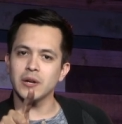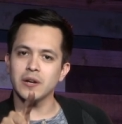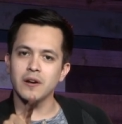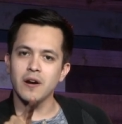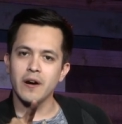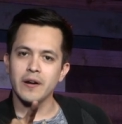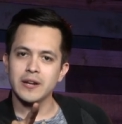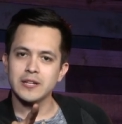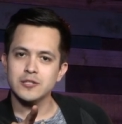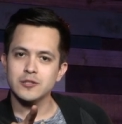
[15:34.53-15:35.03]

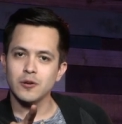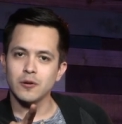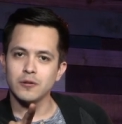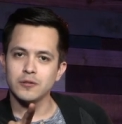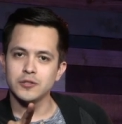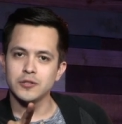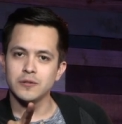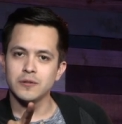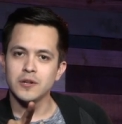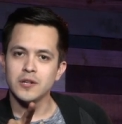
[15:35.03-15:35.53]
God has told
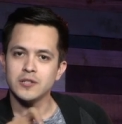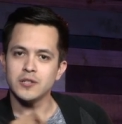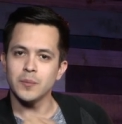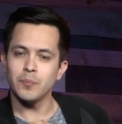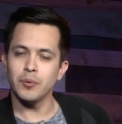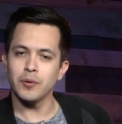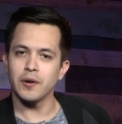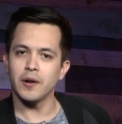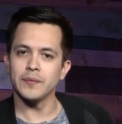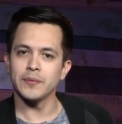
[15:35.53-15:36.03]
you to
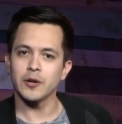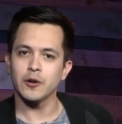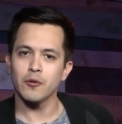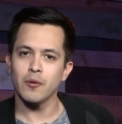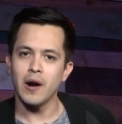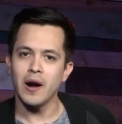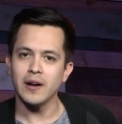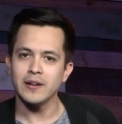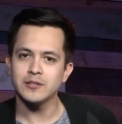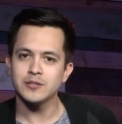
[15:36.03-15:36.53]
put on the
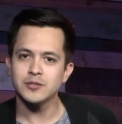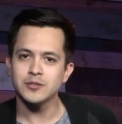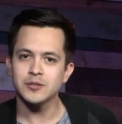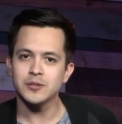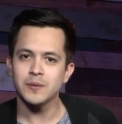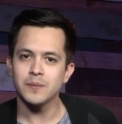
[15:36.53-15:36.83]
cross.